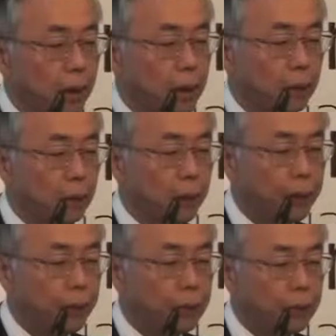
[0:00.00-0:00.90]
and we
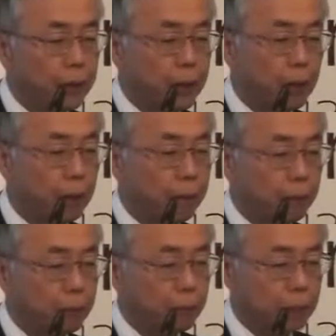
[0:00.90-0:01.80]
quickly
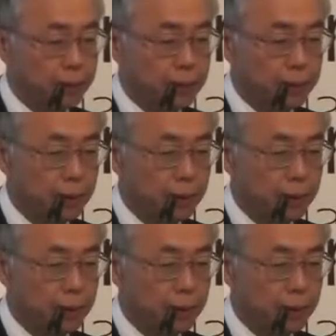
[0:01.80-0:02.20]
open it